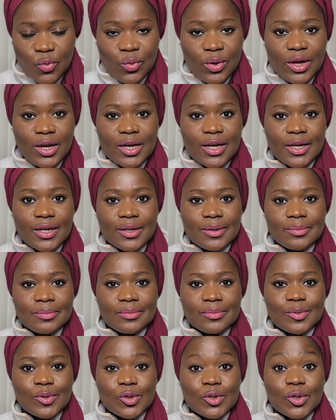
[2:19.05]

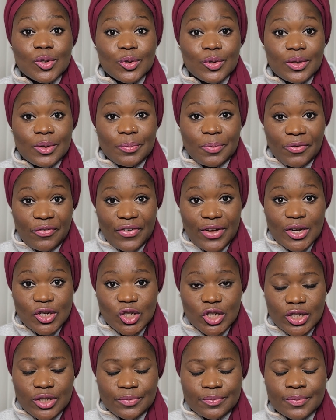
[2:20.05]
welcome to the
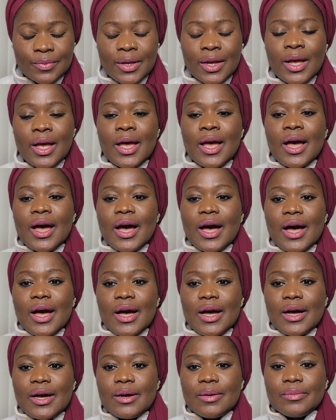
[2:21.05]
profession.
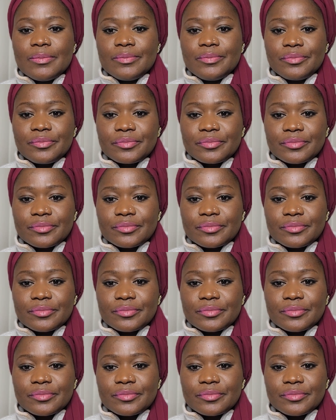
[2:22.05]
There